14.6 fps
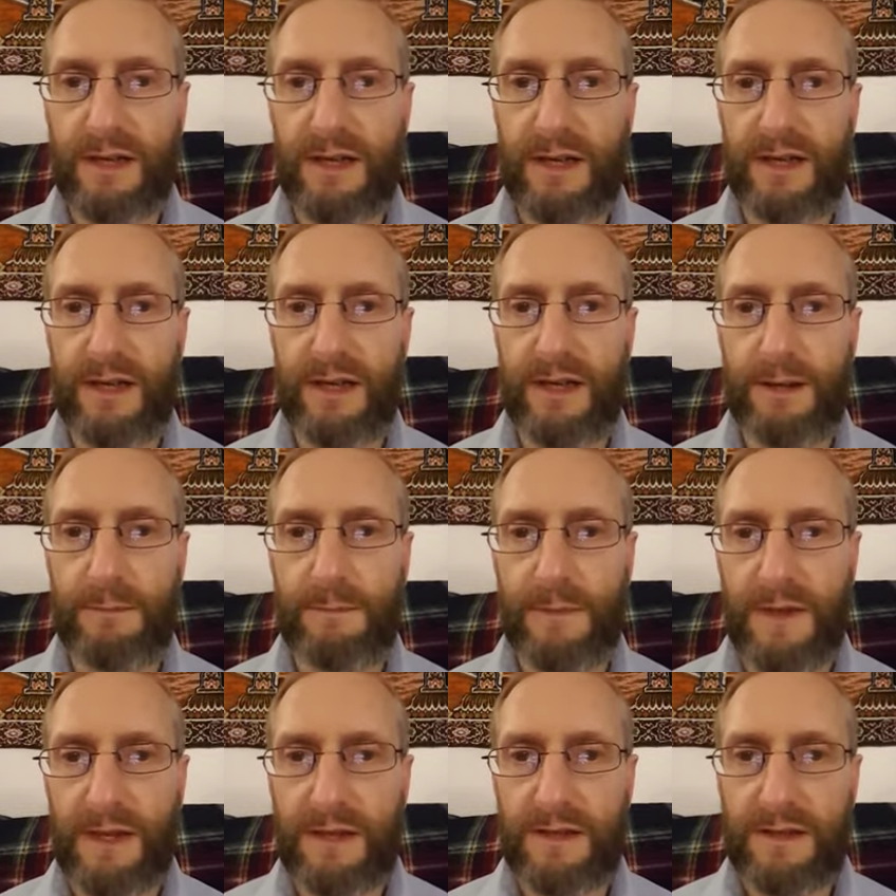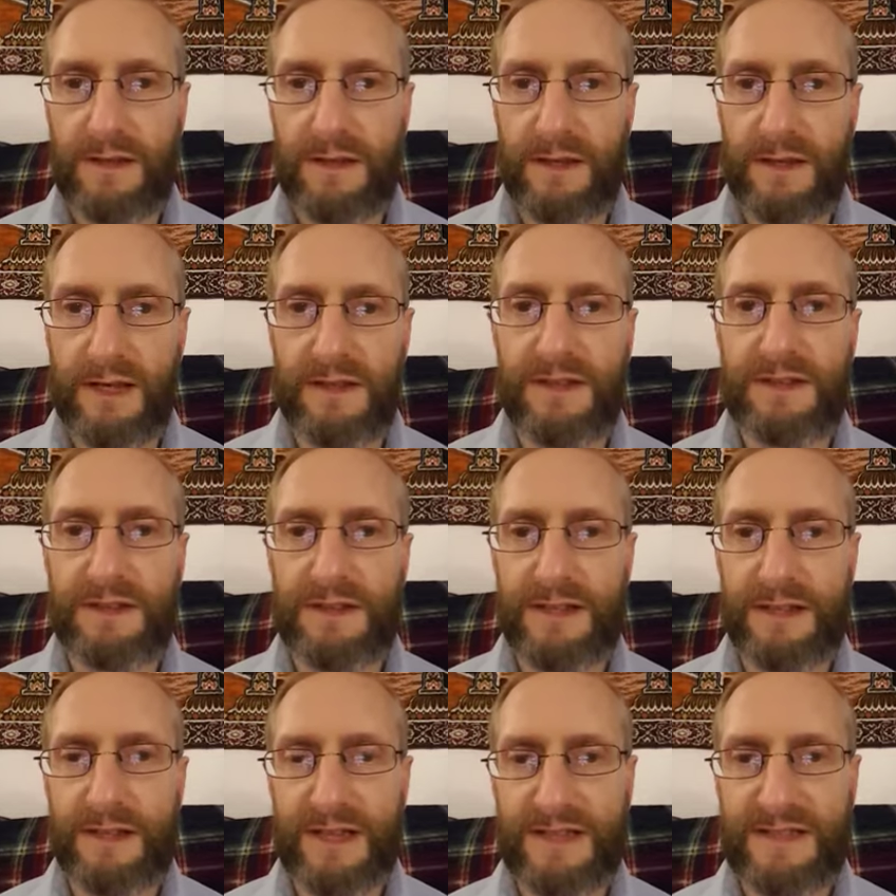And
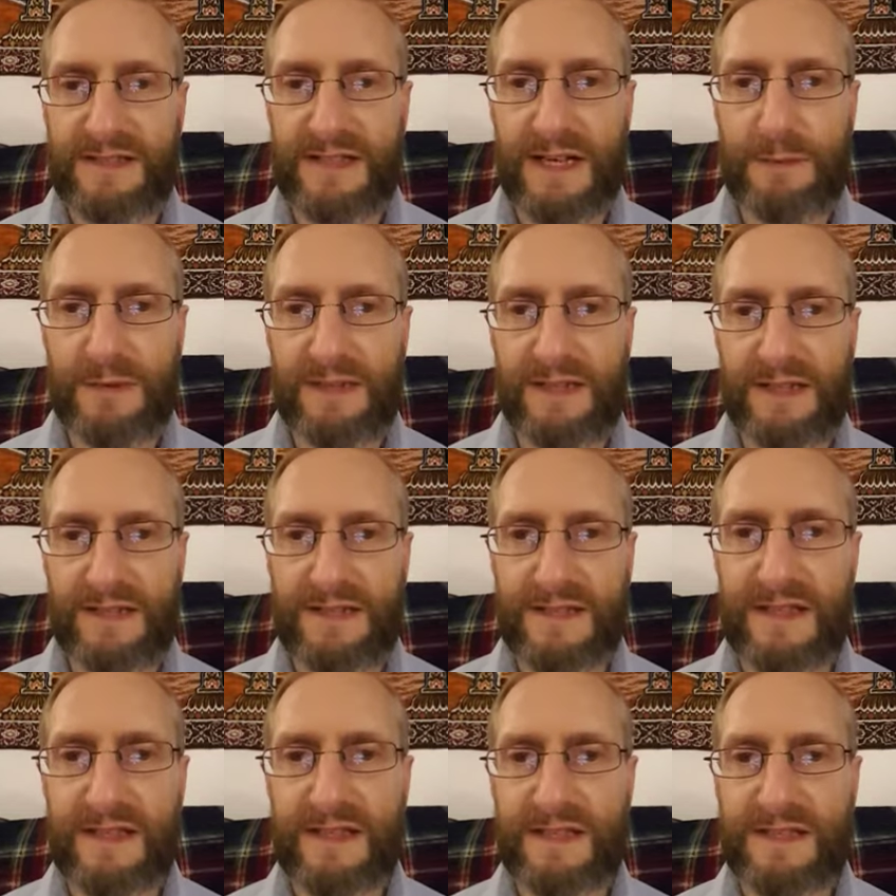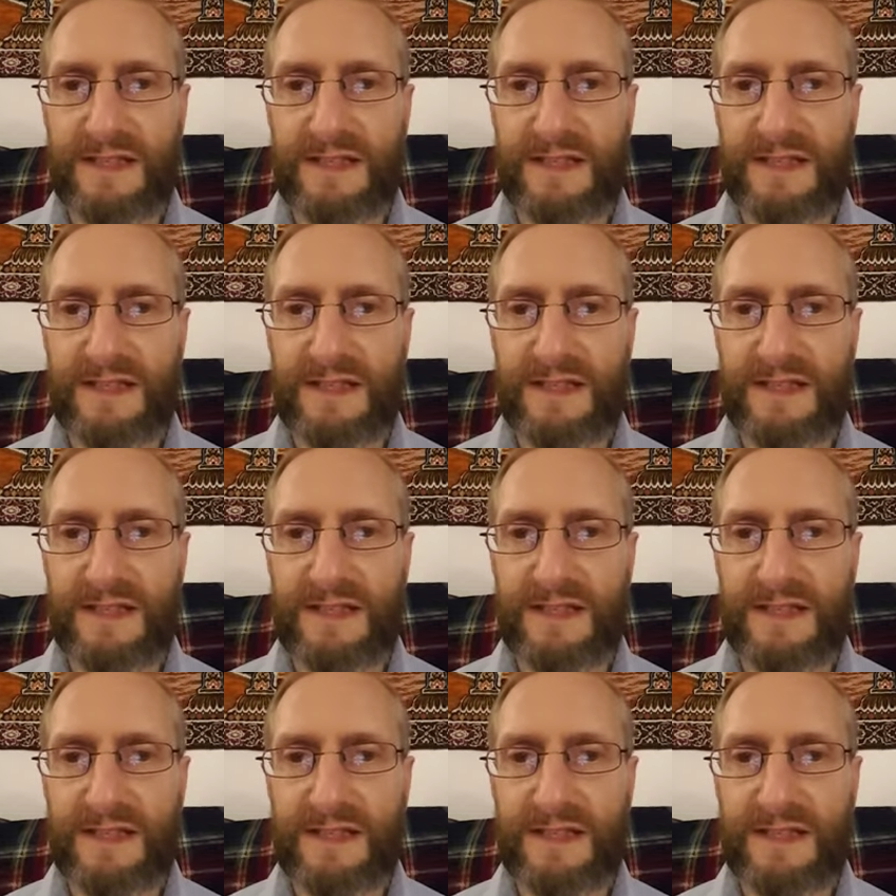as Scimandan states,